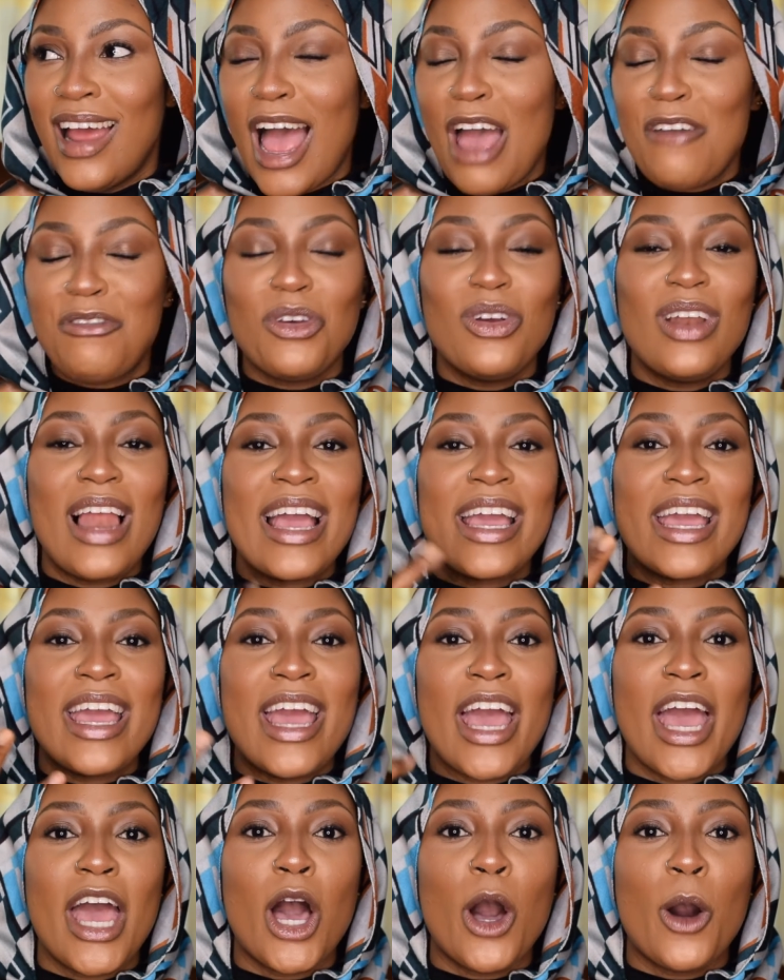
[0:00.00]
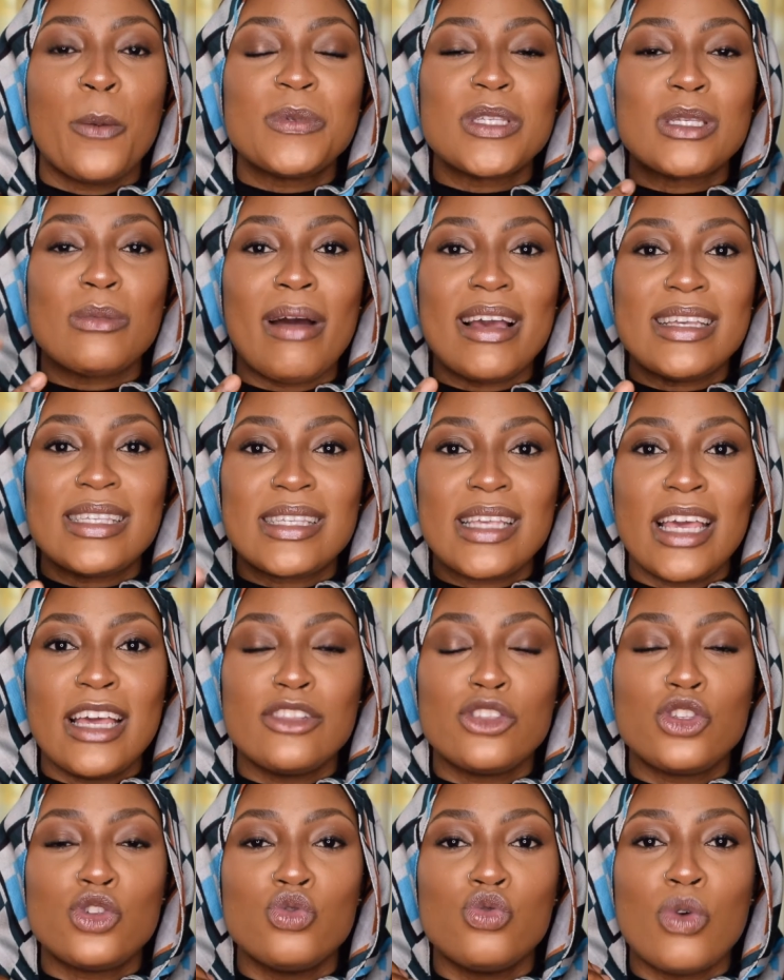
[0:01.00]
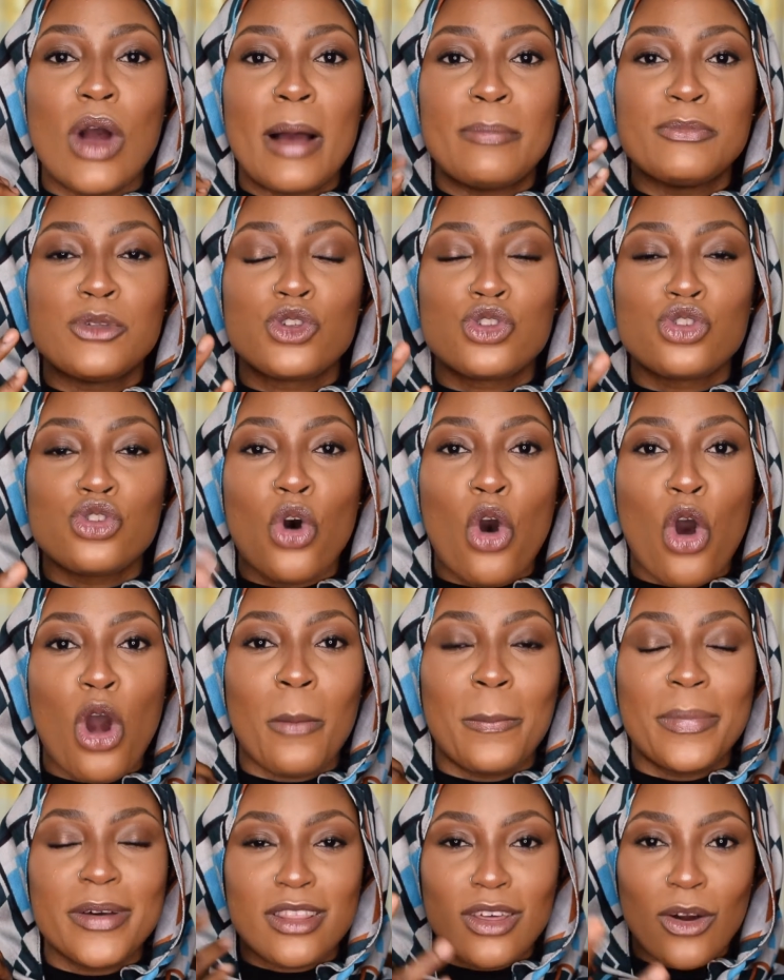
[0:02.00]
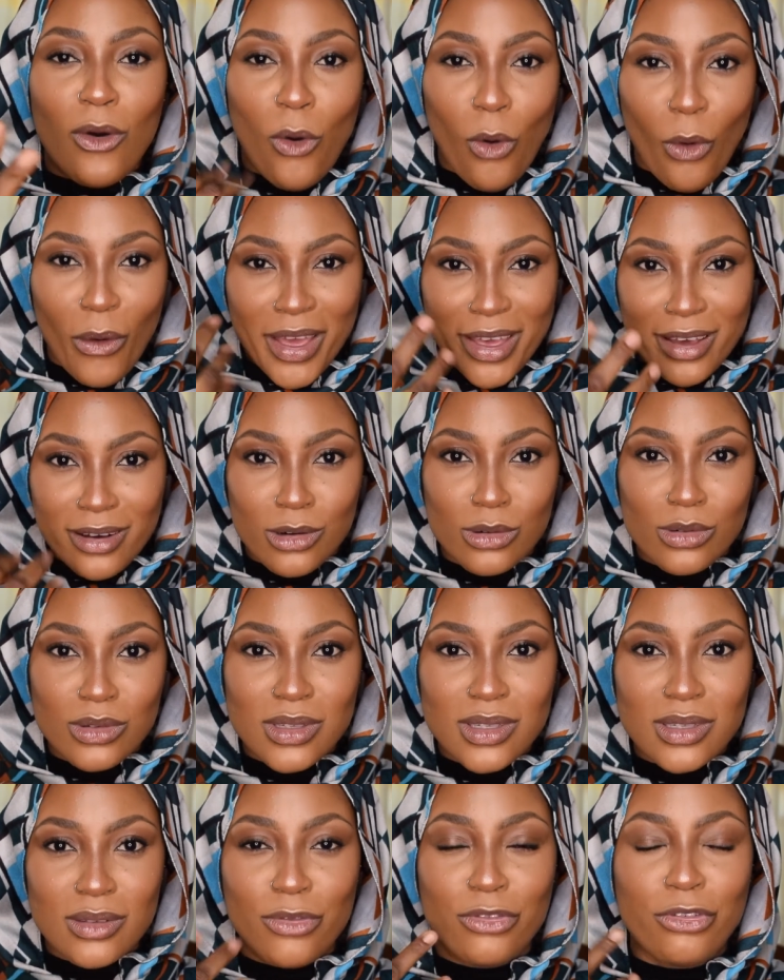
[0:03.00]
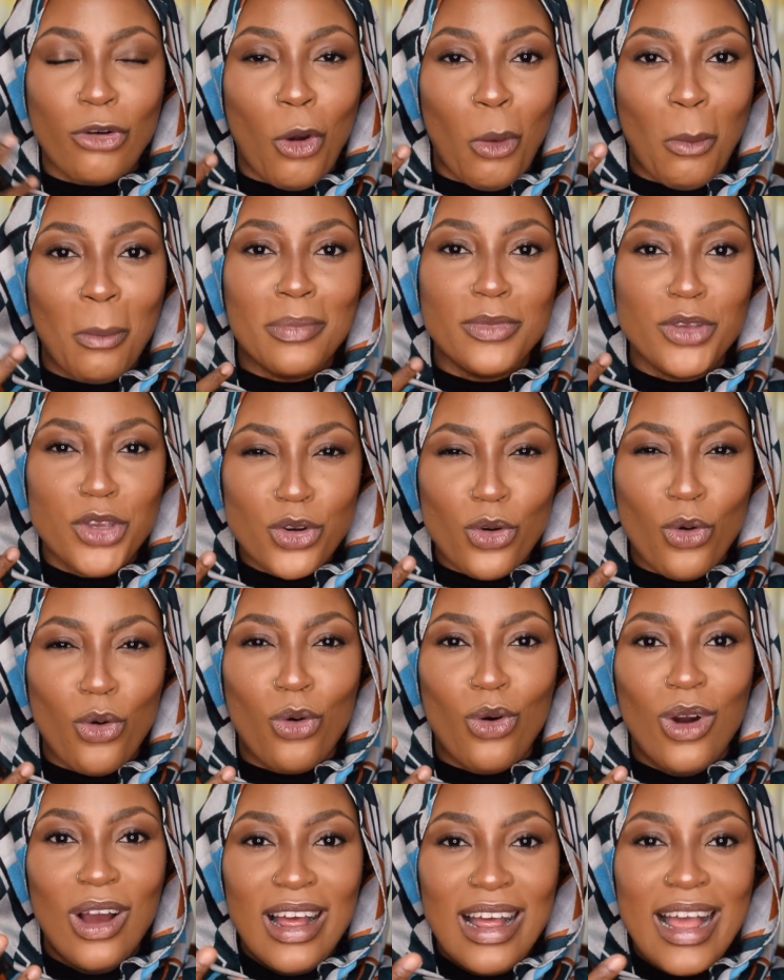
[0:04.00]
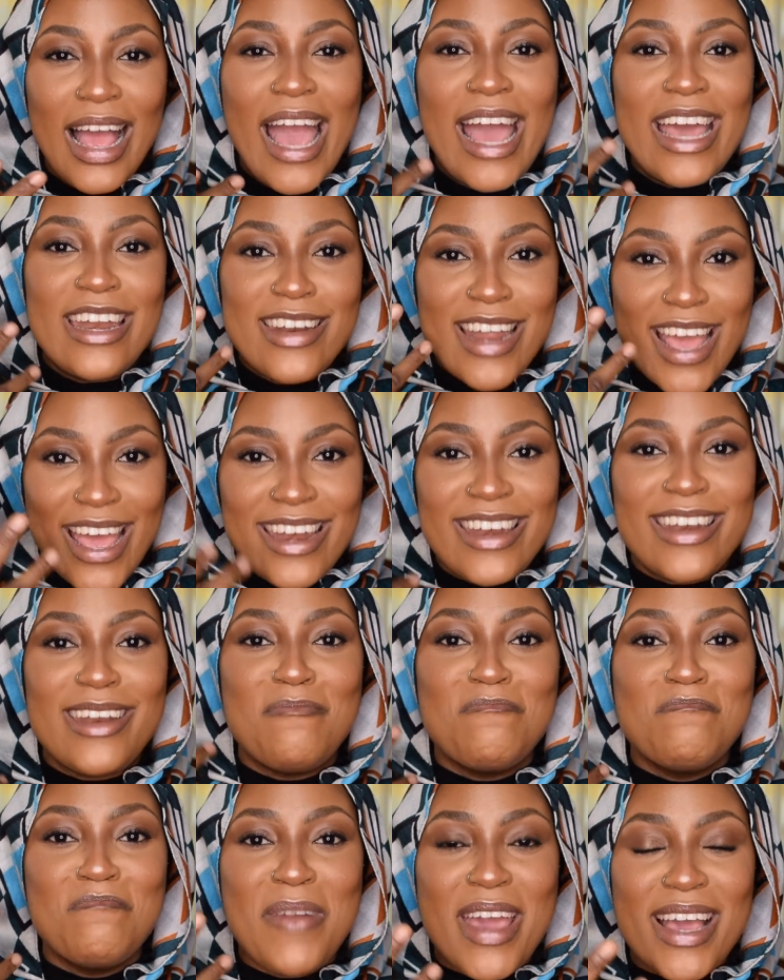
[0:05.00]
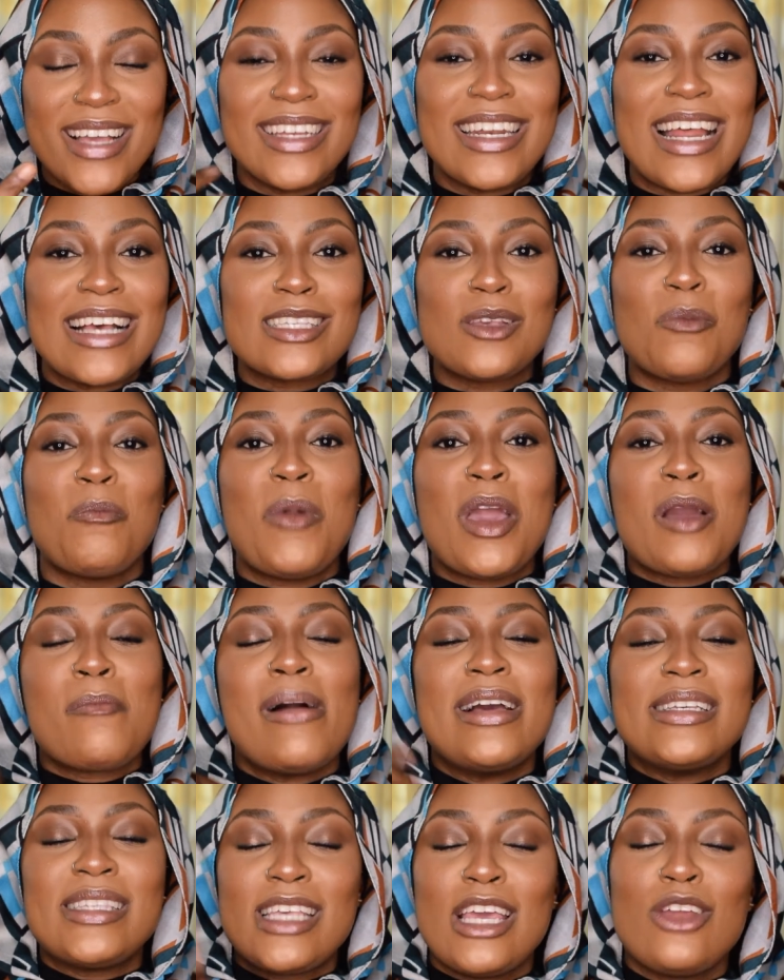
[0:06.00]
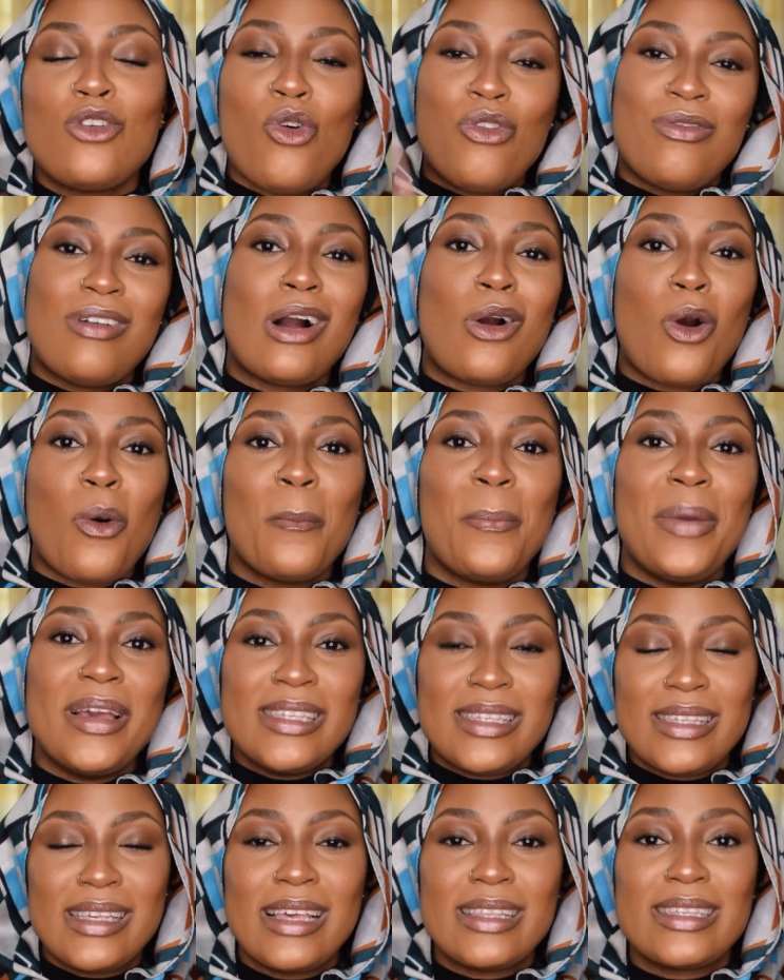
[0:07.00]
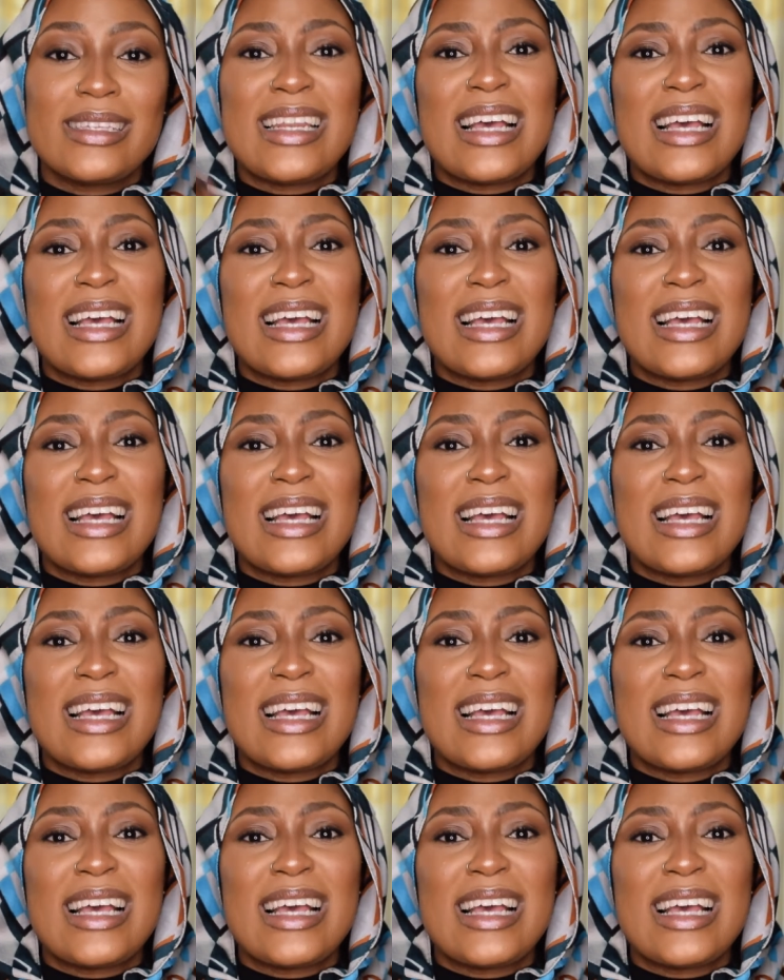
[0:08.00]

I feel like it helps my skin to absorb the oils from, you know, doesn't make my skin overcompensate.